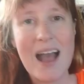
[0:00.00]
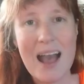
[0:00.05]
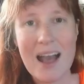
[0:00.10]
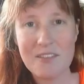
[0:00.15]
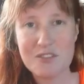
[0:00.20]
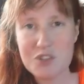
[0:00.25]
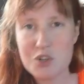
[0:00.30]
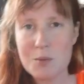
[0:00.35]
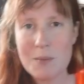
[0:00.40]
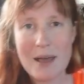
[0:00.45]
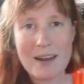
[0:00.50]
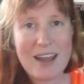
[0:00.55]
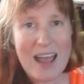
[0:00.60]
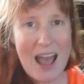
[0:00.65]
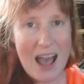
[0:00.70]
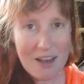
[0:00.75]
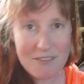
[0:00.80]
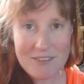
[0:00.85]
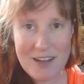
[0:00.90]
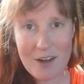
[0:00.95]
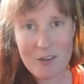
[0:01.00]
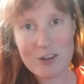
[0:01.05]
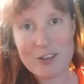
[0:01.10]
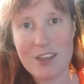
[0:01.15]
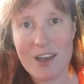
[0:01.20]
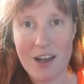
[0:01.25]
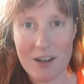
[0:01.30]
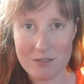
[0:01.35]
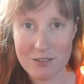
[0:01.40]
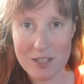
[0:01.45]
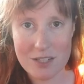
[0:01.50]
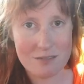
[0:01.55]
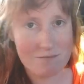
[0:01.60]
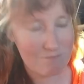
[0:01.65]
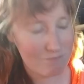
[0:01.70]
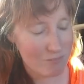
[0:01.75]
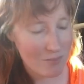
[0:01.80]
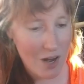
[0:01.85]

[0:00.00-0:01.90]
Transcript: After about a half hour in the oven,